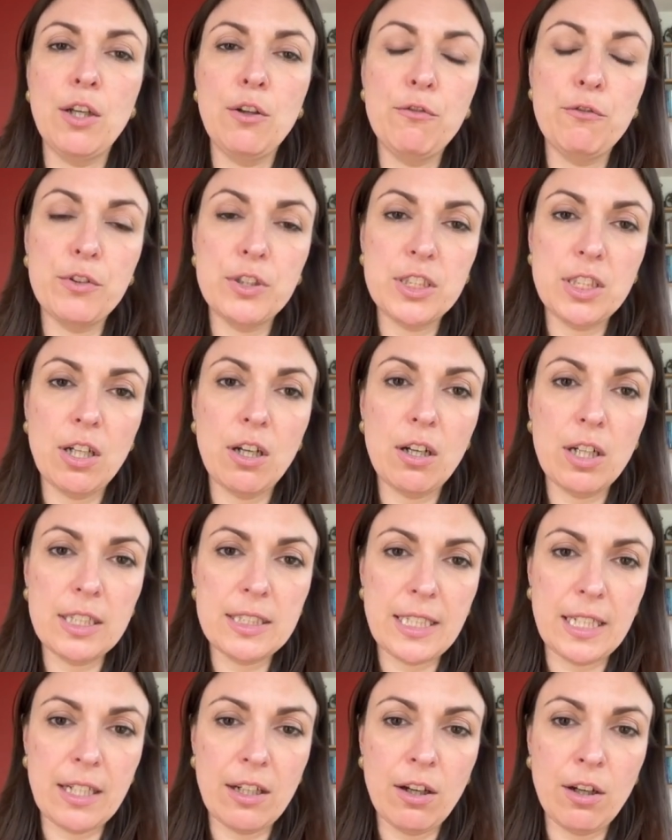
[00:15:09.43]
for
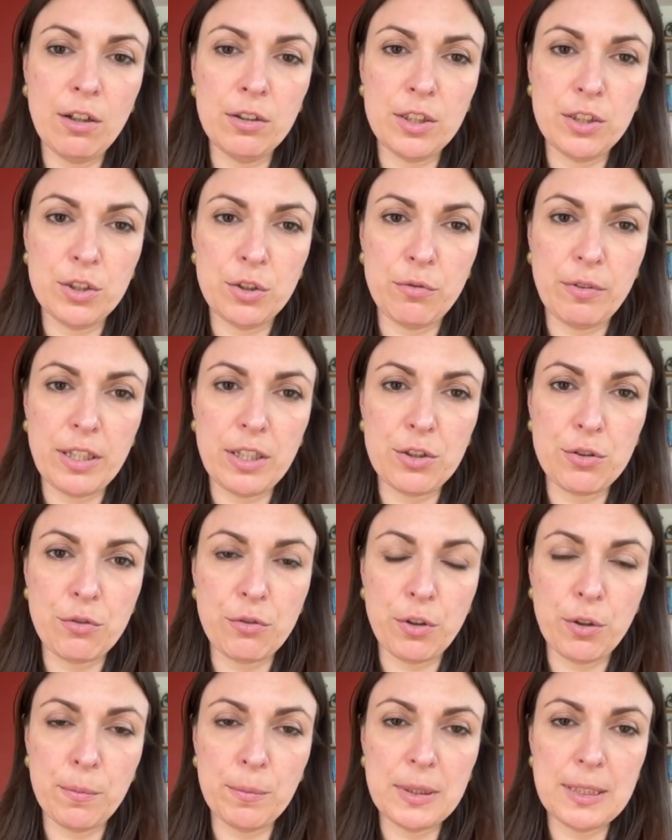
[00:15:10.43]
targeting harder to reach
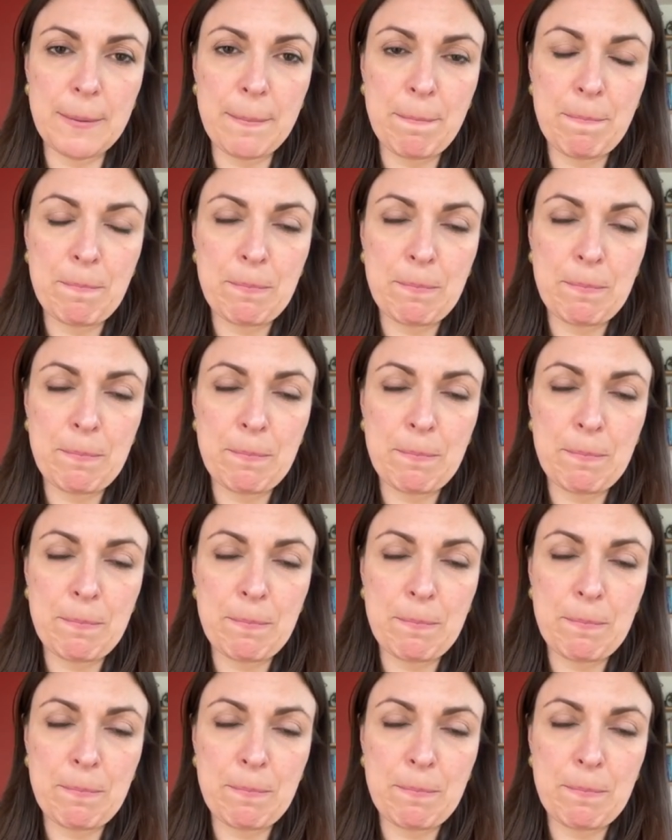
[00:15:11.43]
groups.